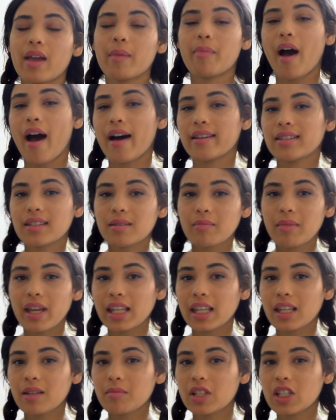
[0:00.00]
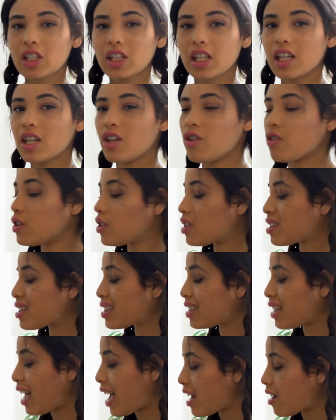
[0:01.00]
a pasta making machine, you can
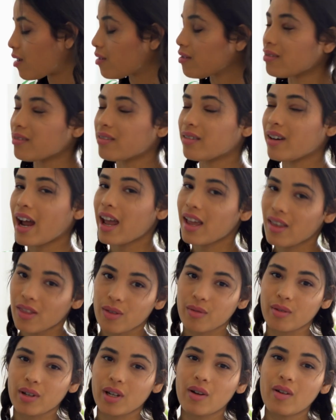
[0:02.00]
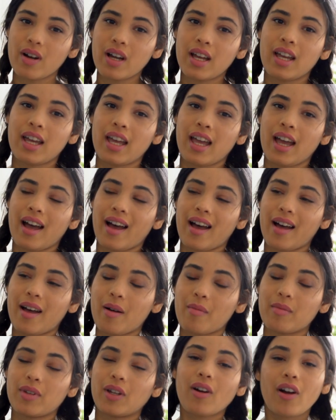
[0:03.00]
just slide it right through.
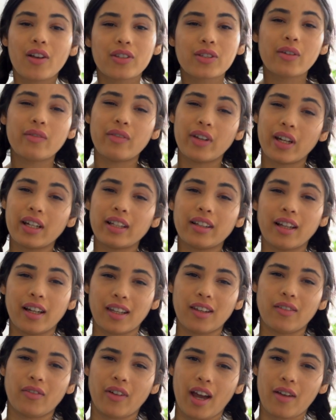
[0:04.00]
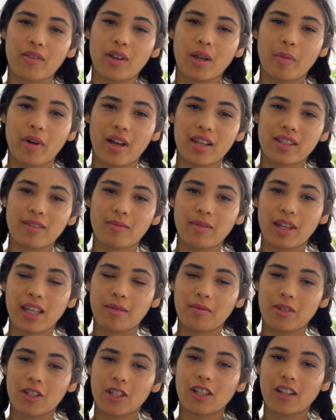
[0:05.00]
You're also very lucky for having a pasta
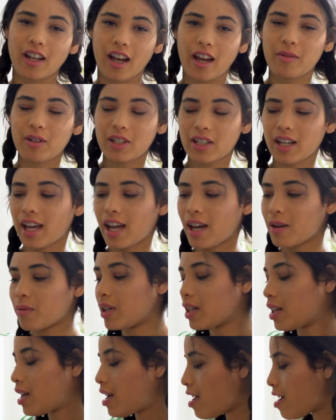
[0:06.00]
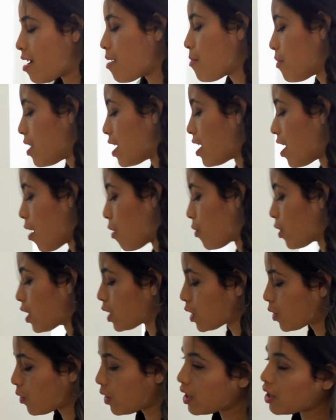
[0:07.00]
making machine. I wish I had one. But no, we're
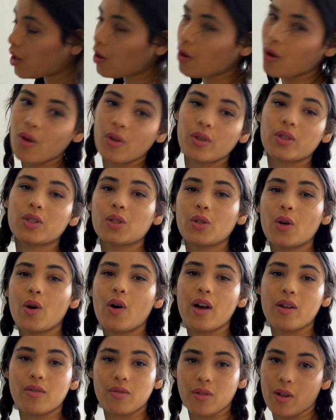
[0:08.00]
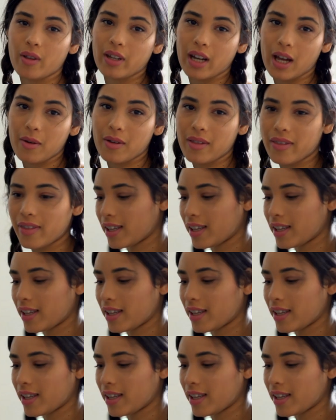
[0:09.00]
just going to go old school and roll it out with